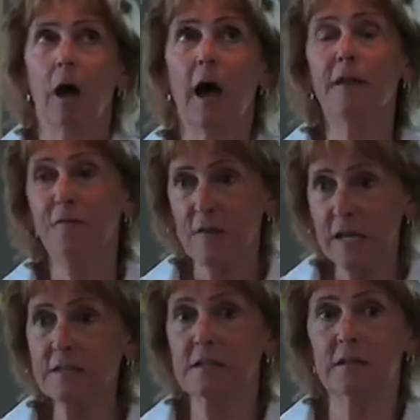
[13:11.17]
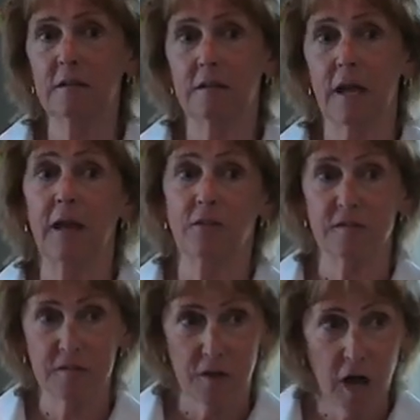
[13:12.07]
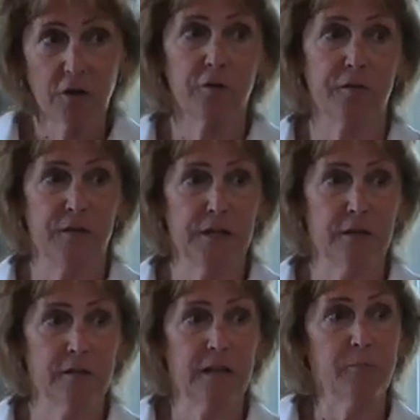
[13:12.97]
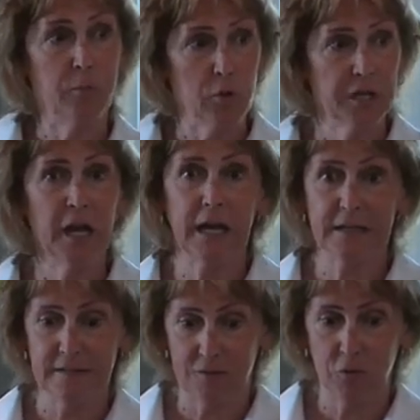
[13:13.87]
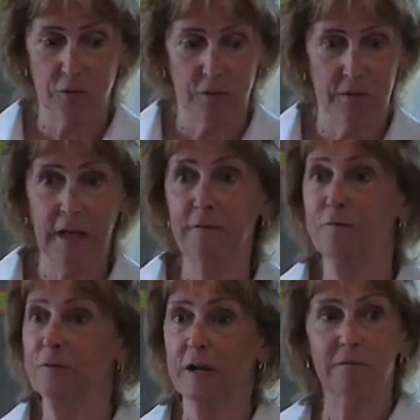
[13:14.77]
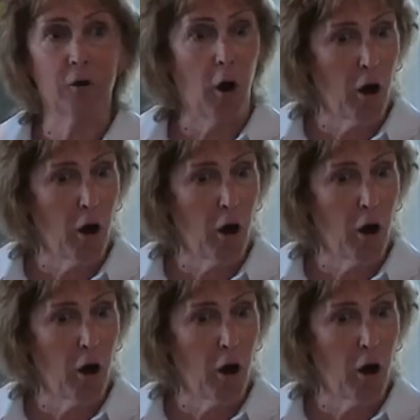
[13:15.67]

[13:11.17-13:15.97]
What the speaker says: I fainted at the soccer field at Bourne High School in front of